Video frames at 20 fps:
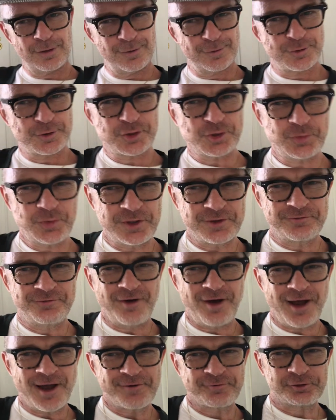Sweet
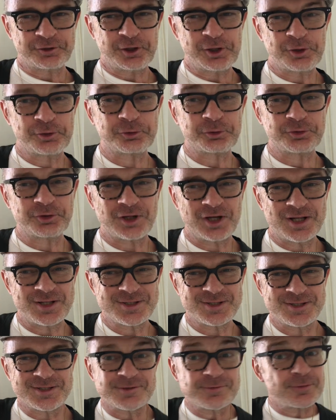five will hold all the
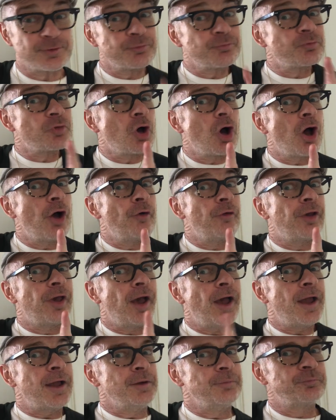answers.
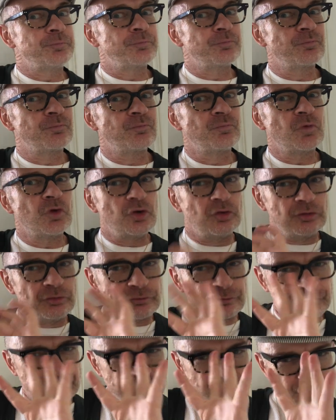Okay. You've
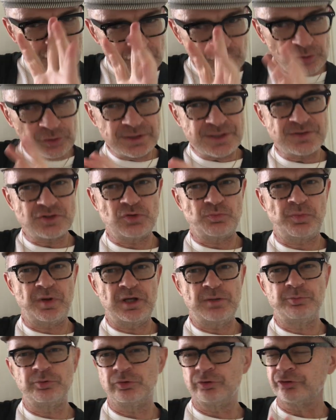shortlisted
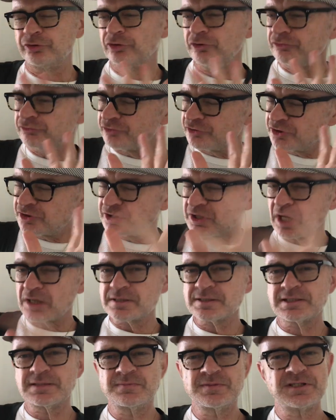people, you've done
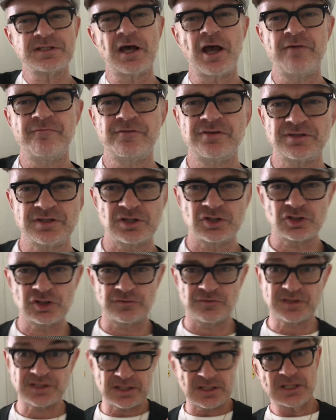some site visits, you've
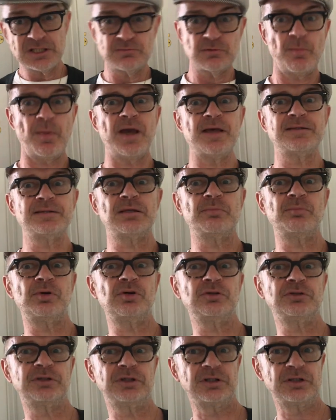seen some amazing
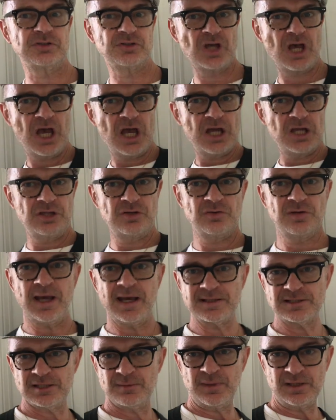buildings, you
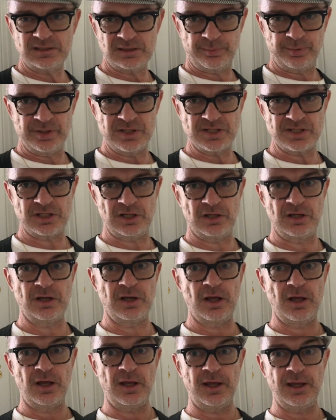get to meet the person
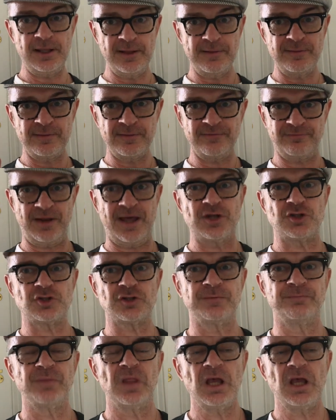in the flesh.